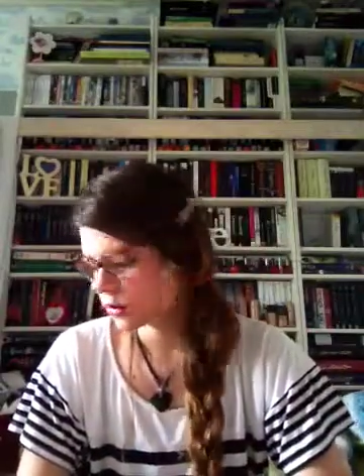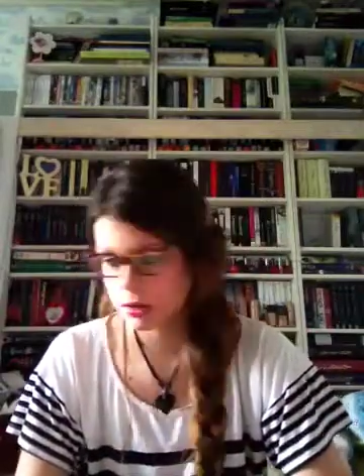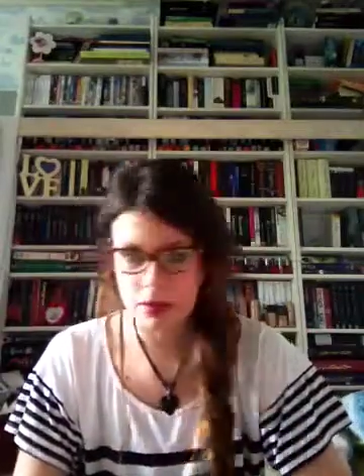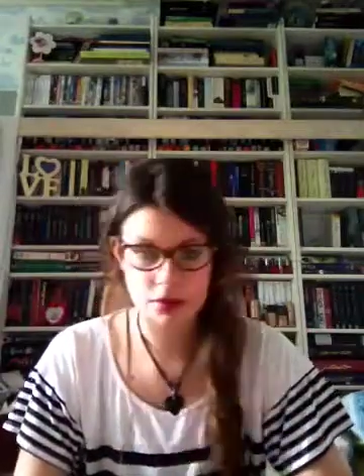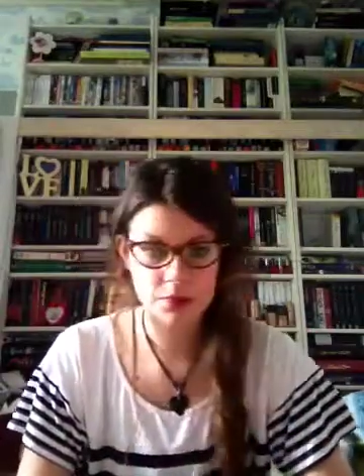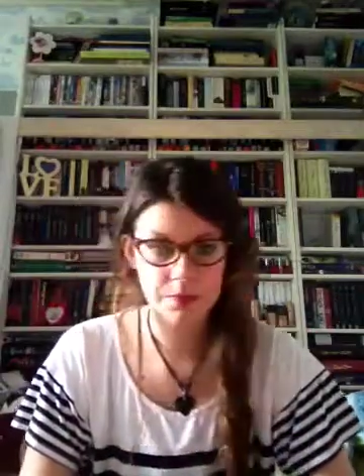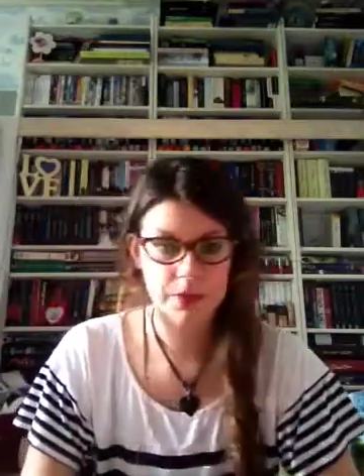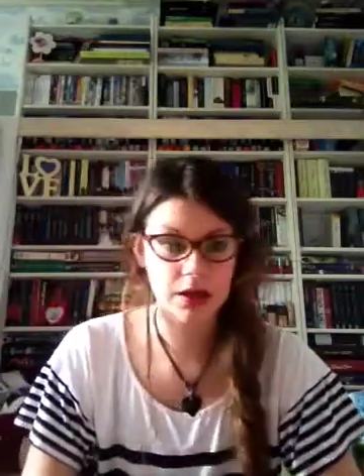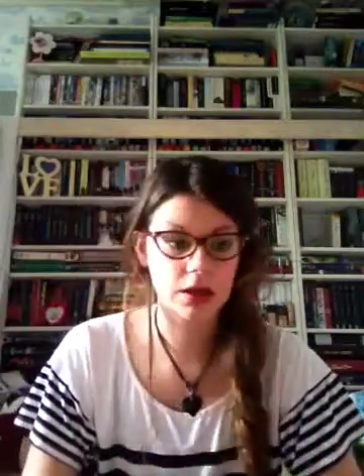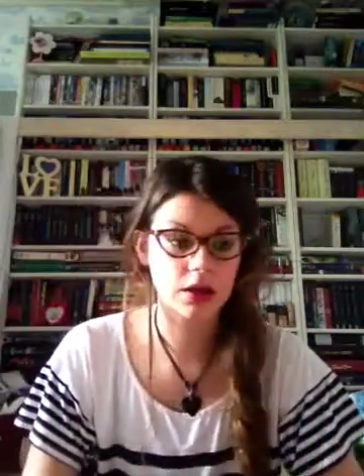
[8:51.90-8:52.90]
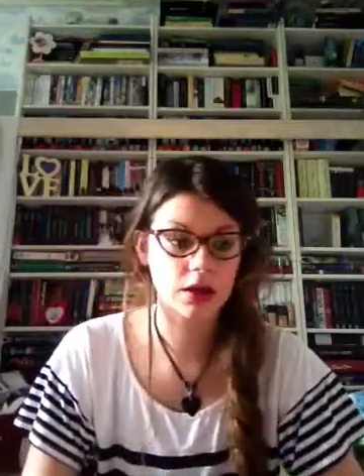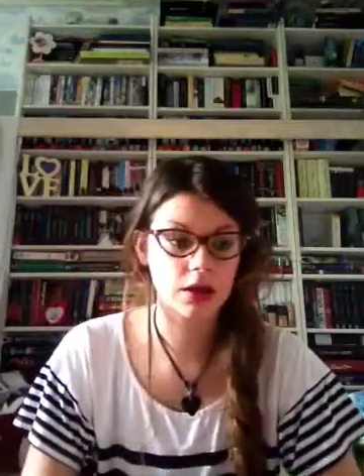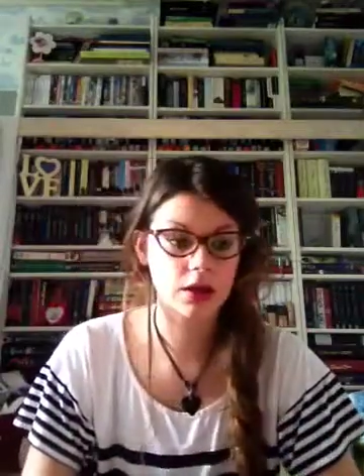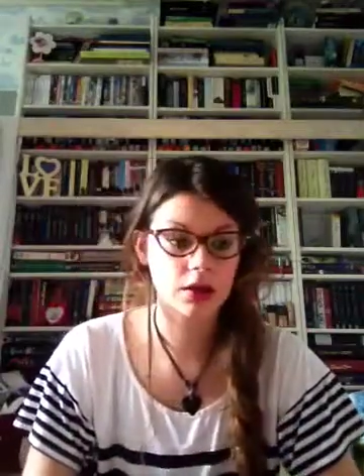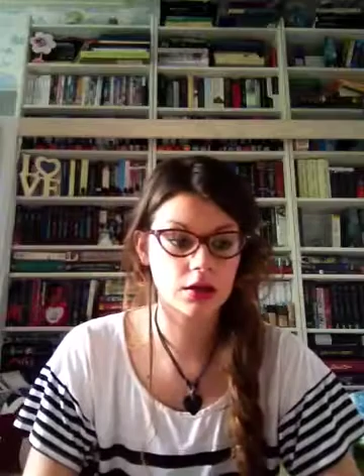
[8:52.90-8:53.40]
this should
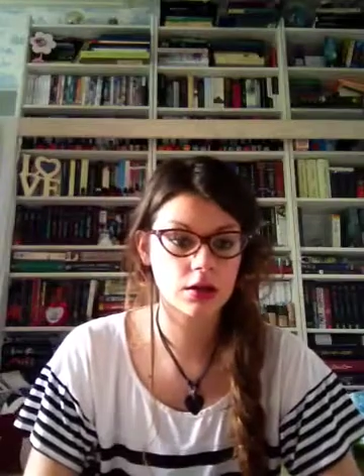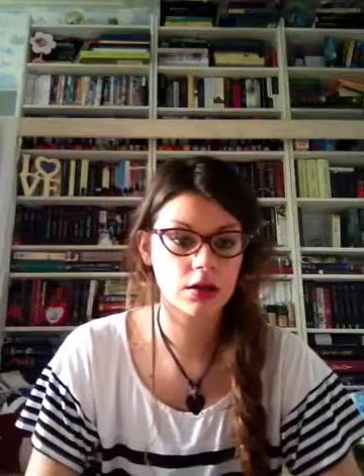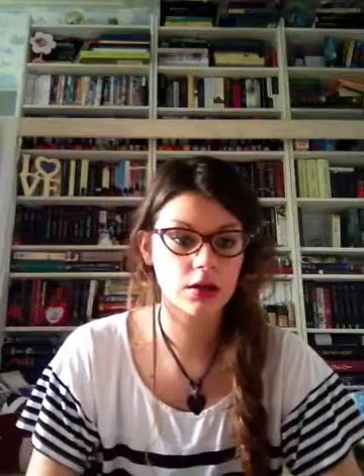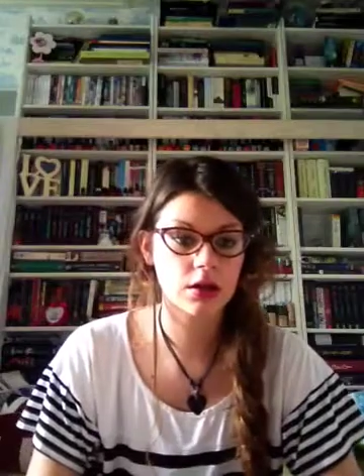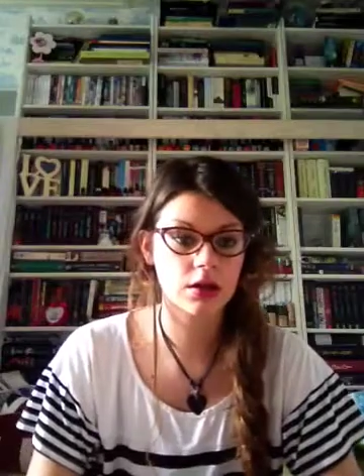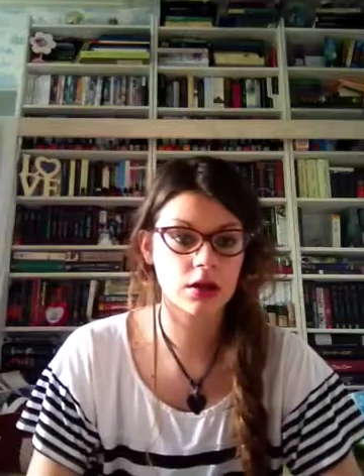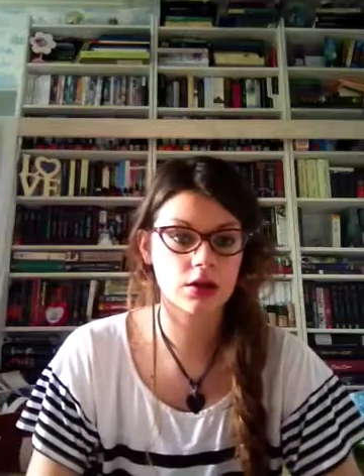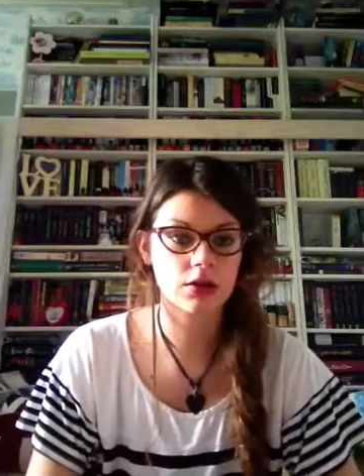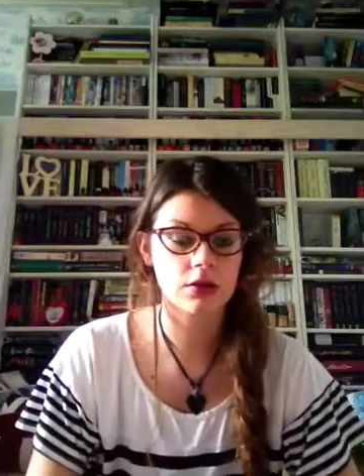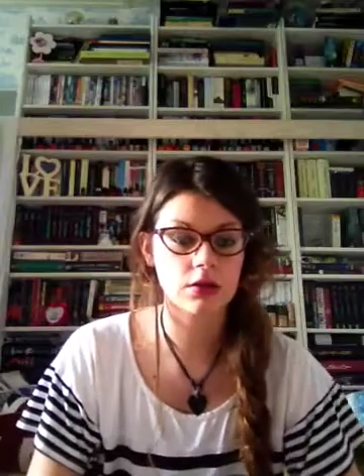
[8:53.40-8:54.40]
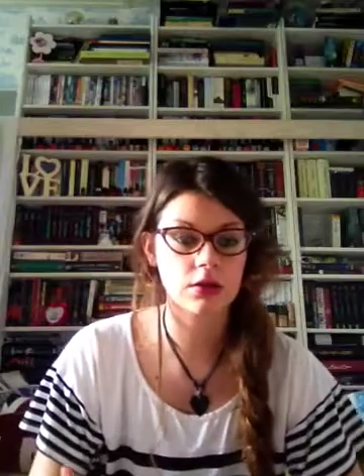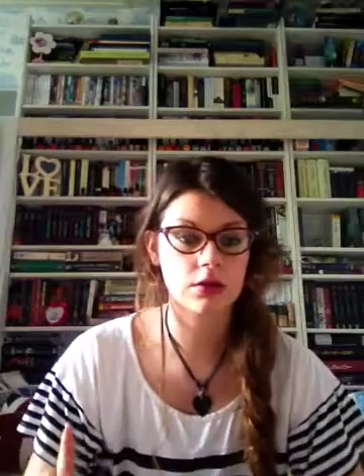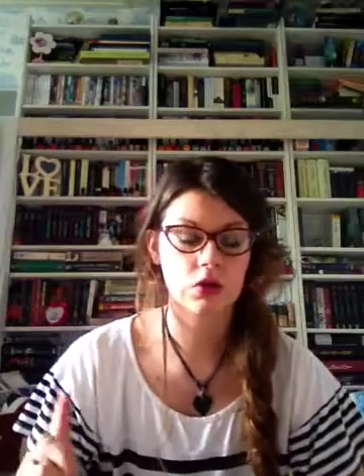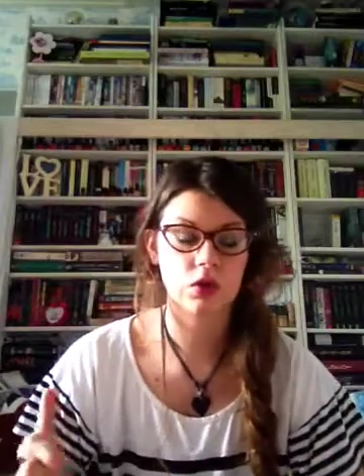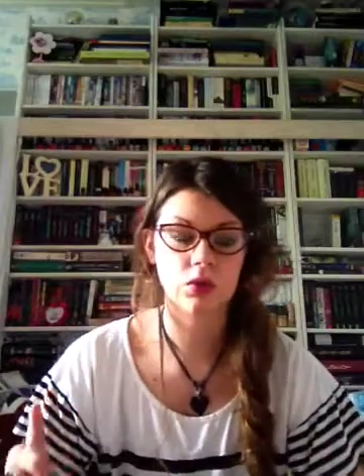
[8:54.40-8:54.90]
be. I'm gonna
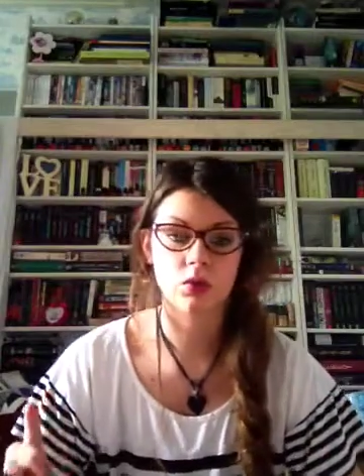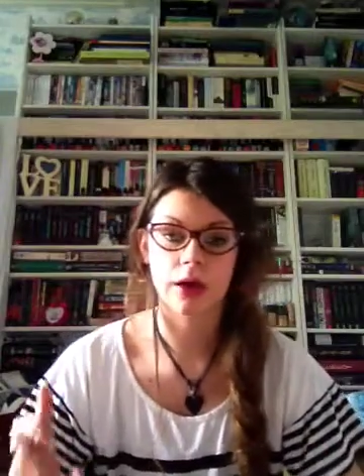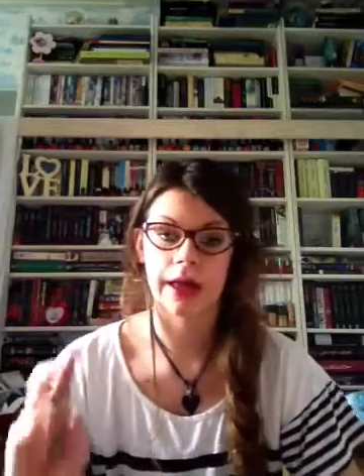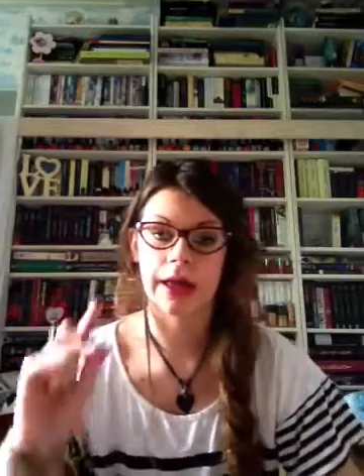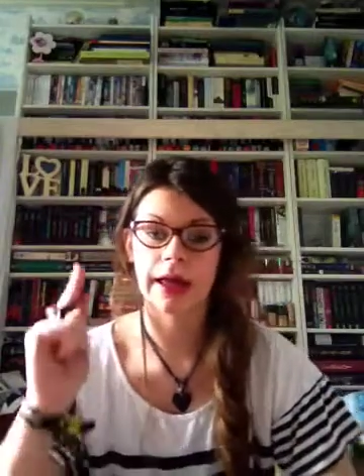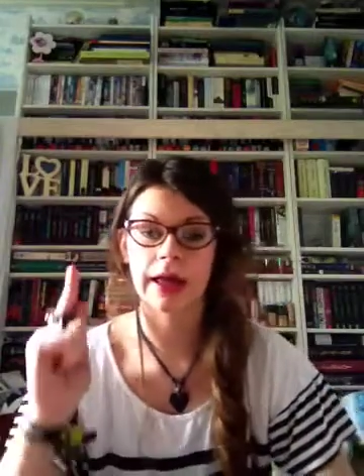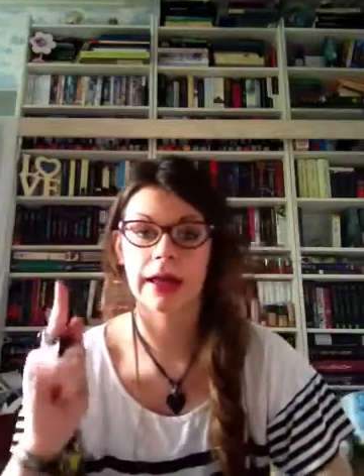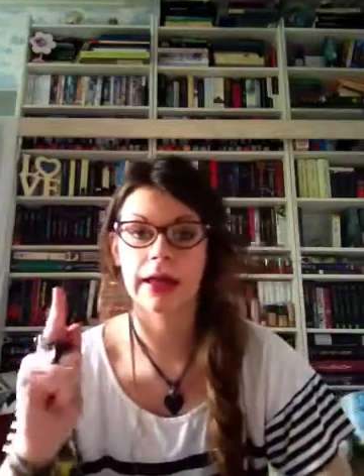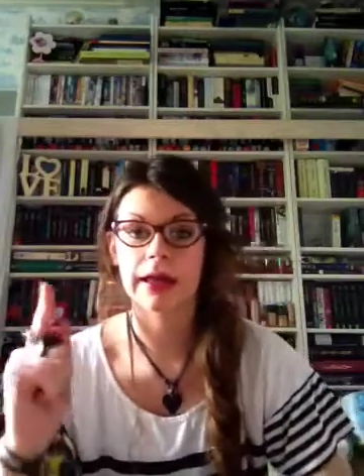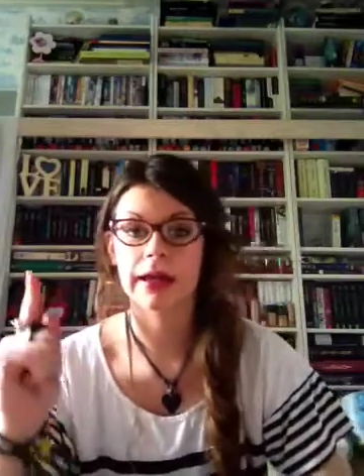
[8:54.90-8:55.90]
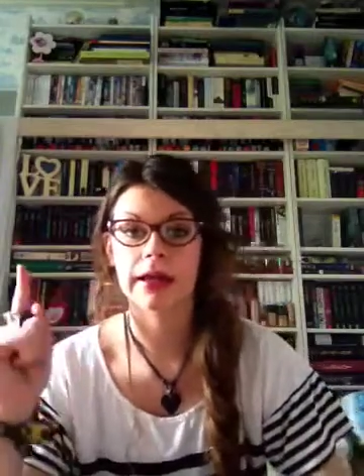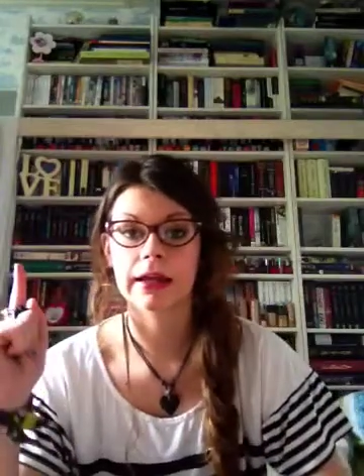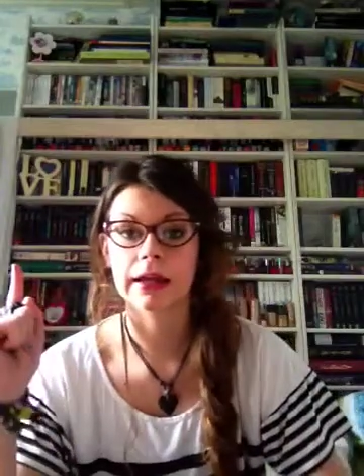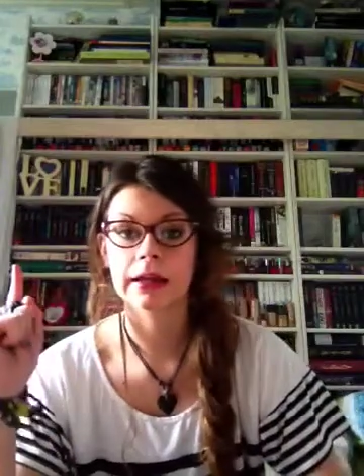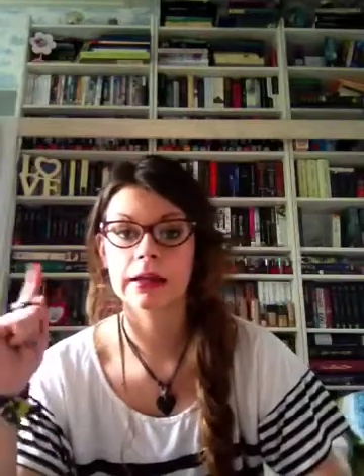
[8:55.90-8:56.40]
do
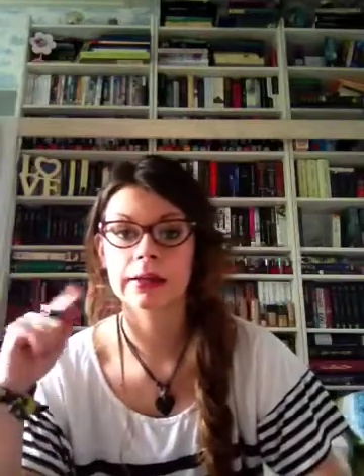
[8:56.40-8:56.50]
a